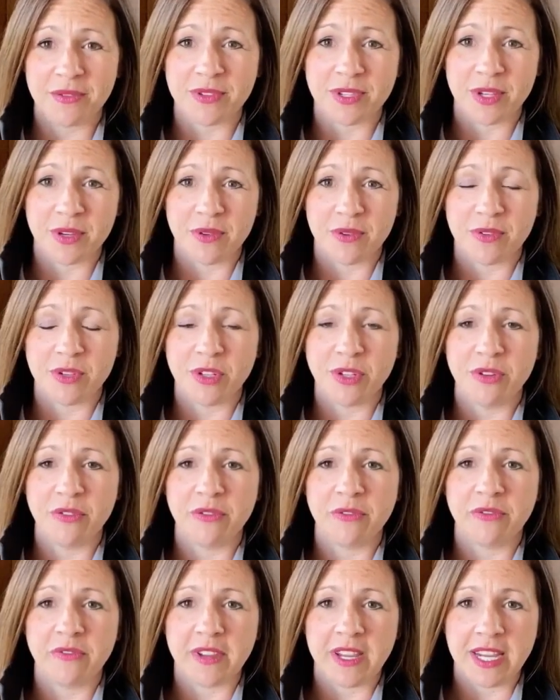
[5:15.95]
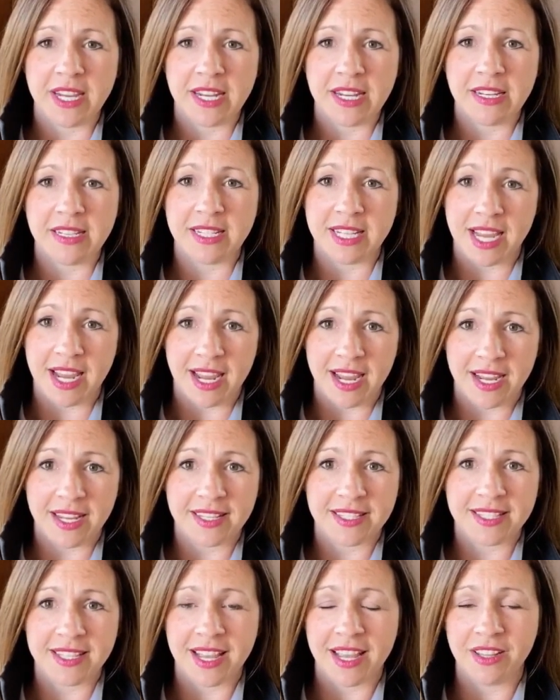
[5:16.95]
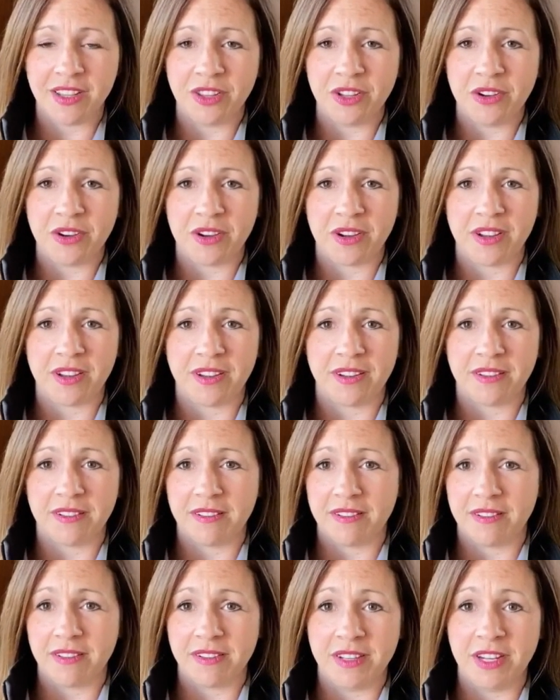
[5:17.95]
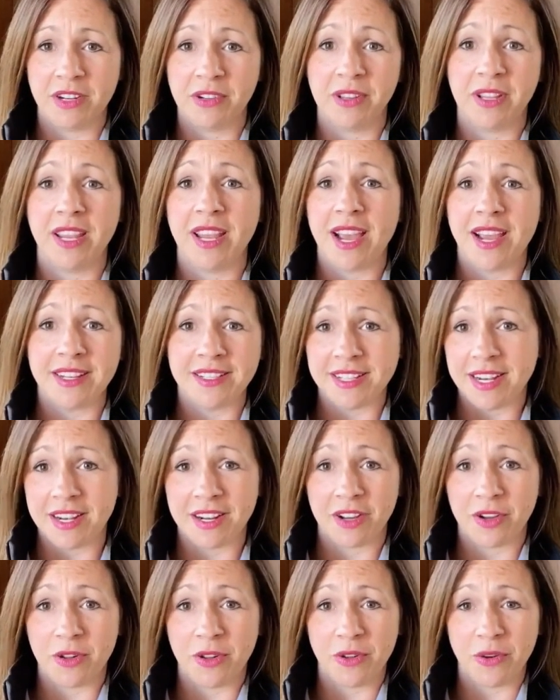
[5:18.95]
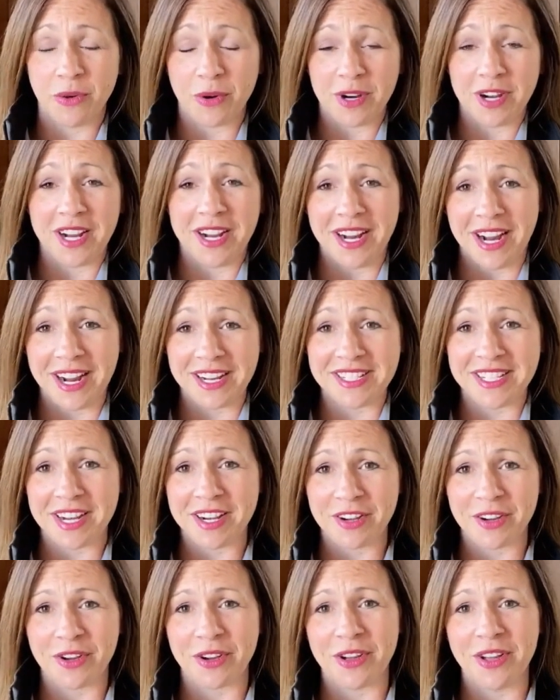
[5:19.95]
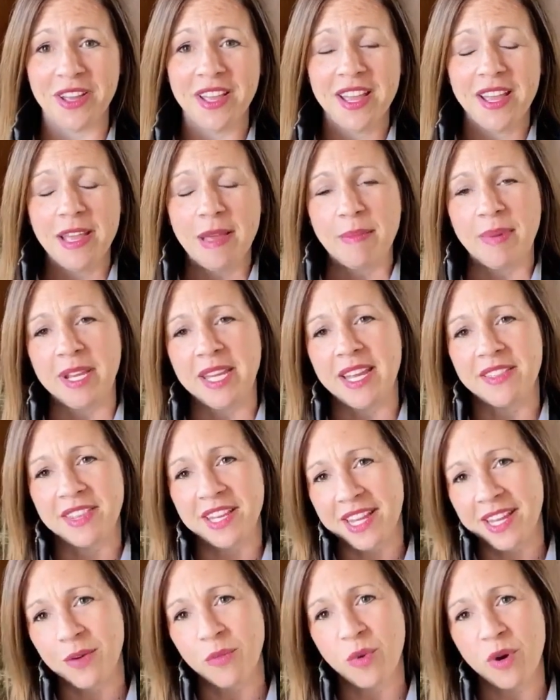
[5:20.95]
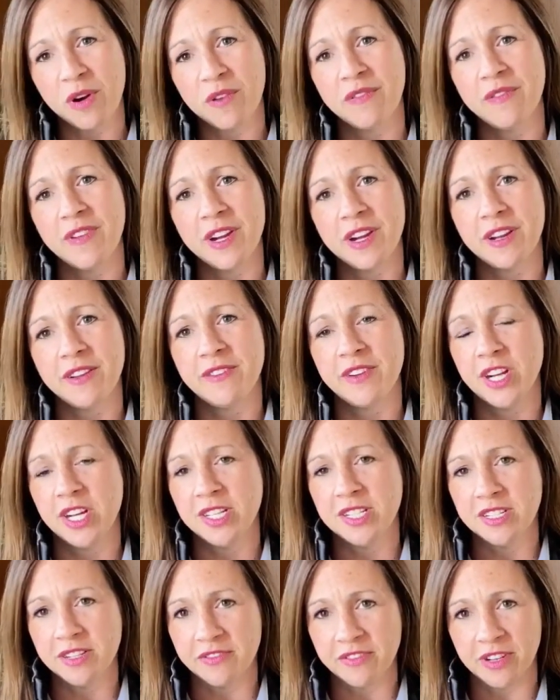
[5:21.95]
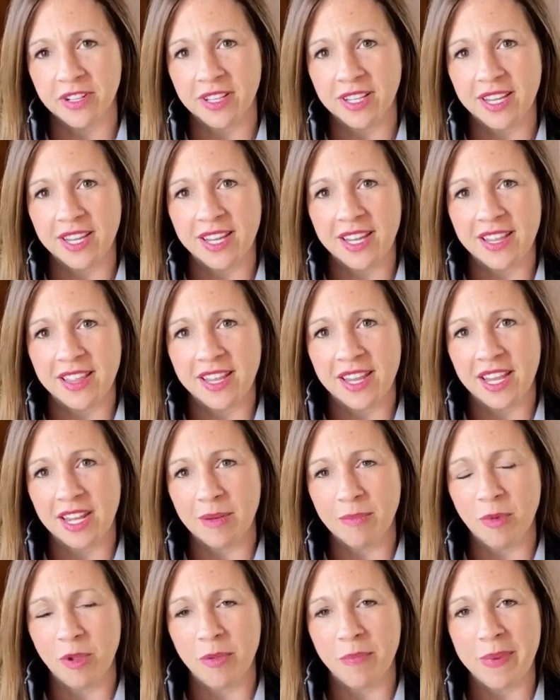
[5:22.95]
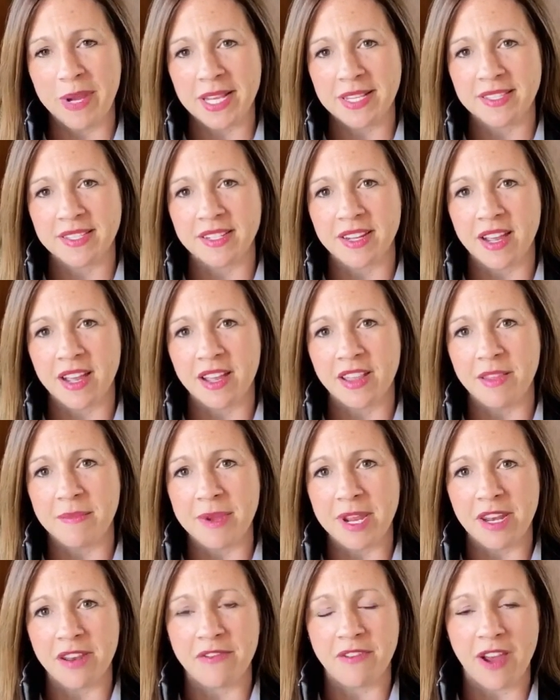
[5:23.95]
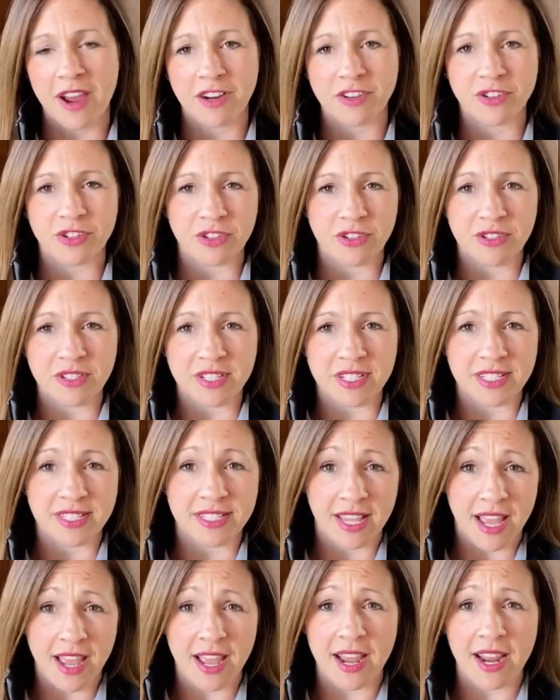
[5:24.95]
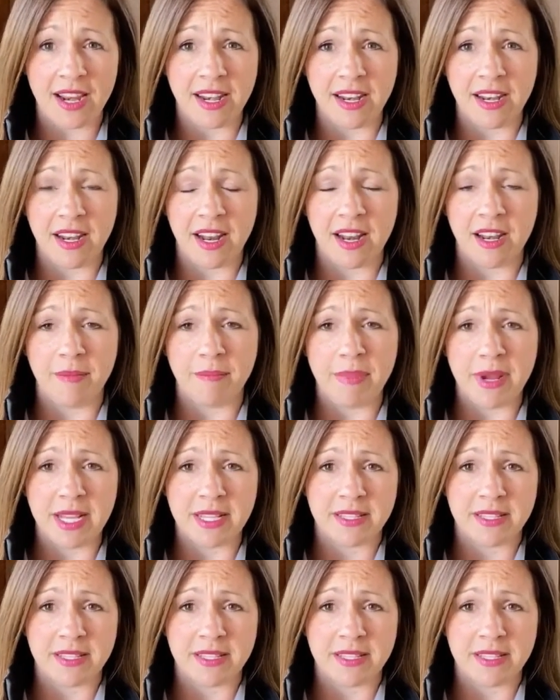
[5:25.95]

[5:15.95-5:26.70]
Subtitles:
So two feed tags can look nearly identical or identical, but yet they can work very, very differently in the animal based on the manufacturer's design and based